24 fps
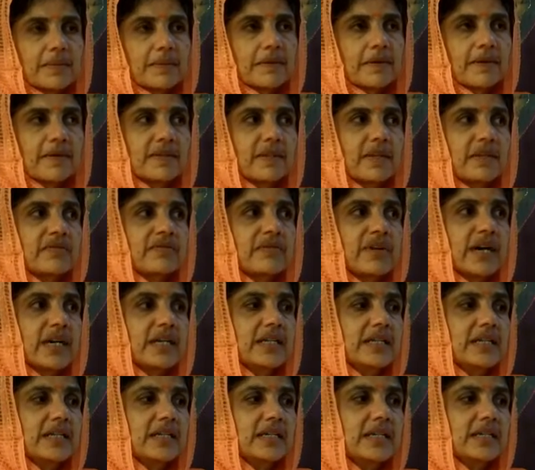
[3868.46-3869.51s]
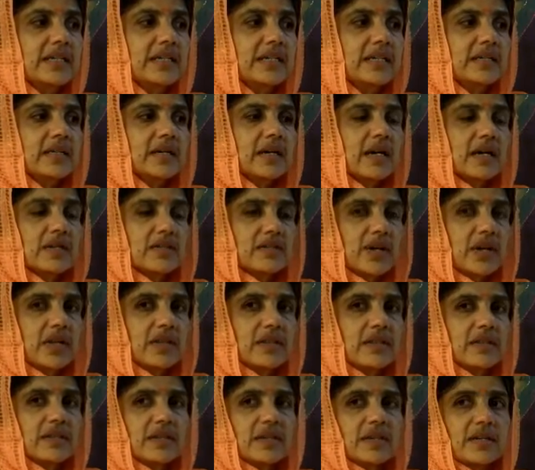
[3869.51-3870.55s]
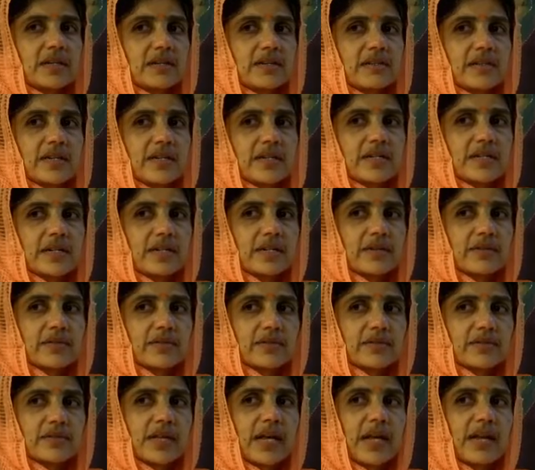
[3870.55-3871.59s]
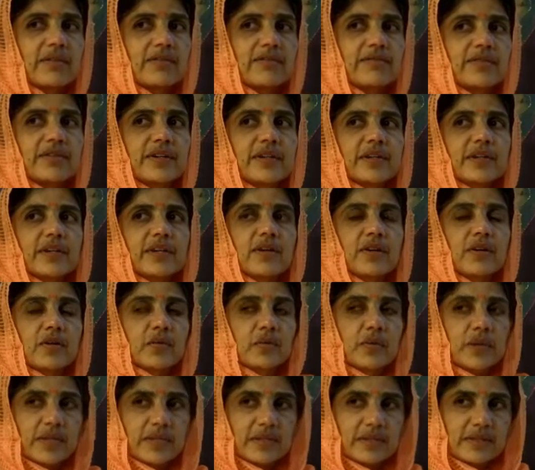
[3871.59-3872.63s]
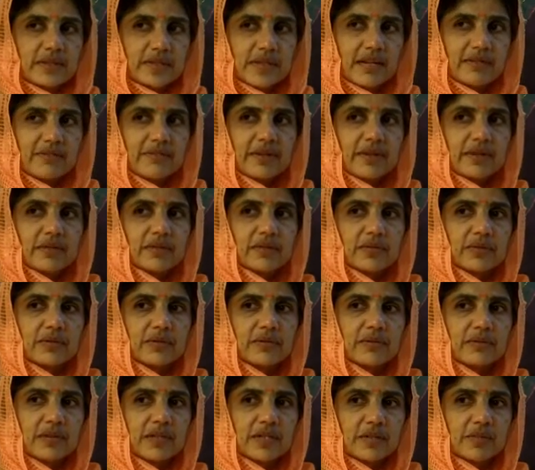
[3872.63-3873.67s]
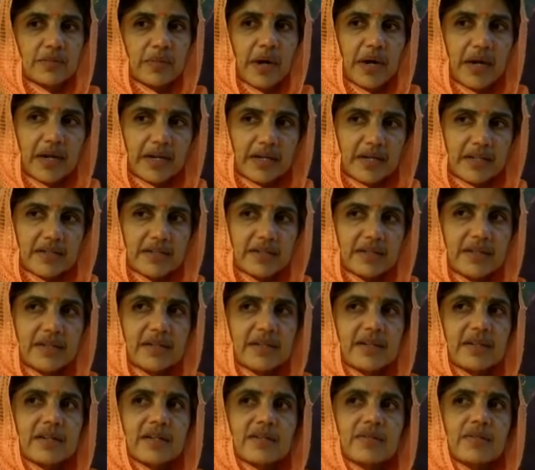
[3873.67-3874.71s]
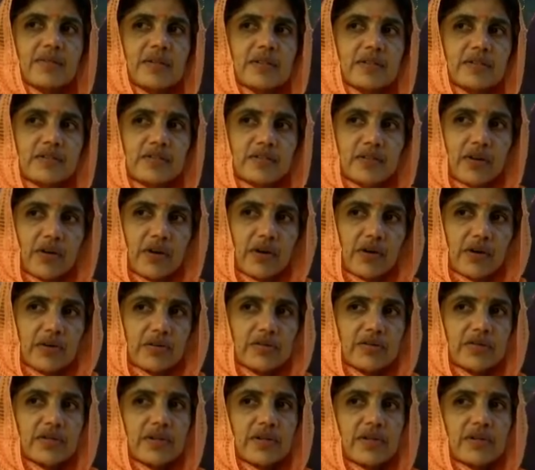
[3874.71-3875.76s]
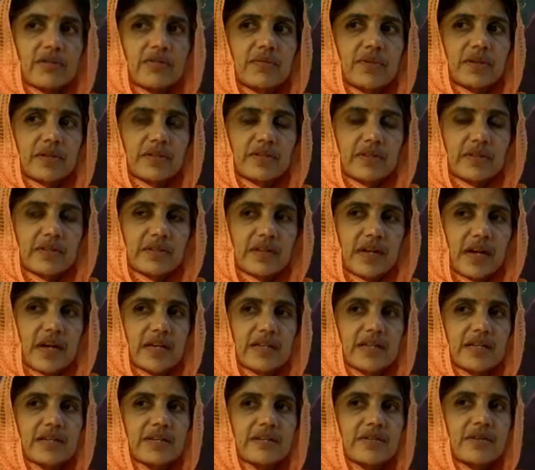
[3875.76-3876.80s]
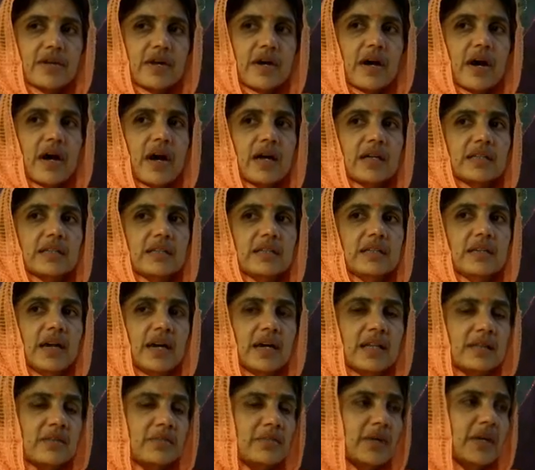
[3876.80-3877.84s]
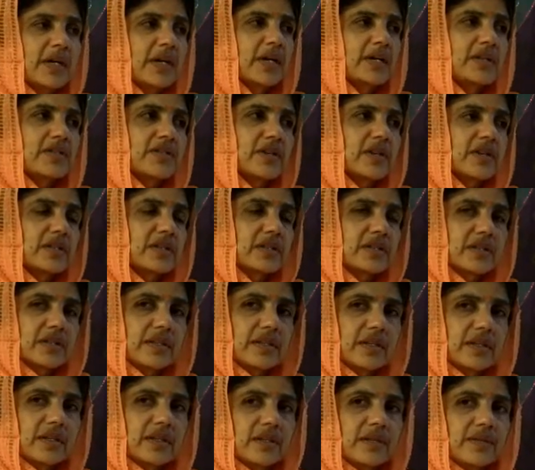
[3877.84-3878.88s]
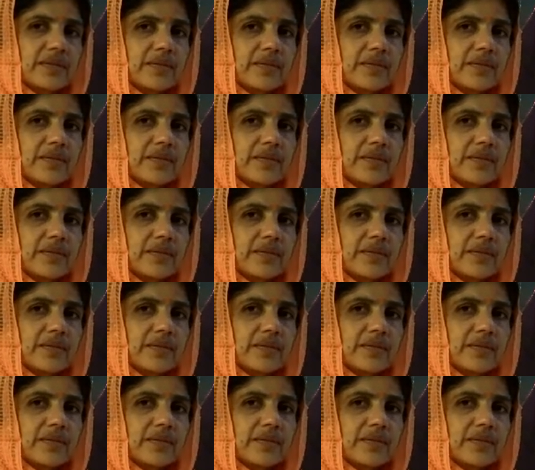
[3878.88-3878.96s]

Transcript: And then finally, ashanti that is centered on the self, on oneself alone, one's mind, one's thoughts, one's desires. Adhyatmika ashanti.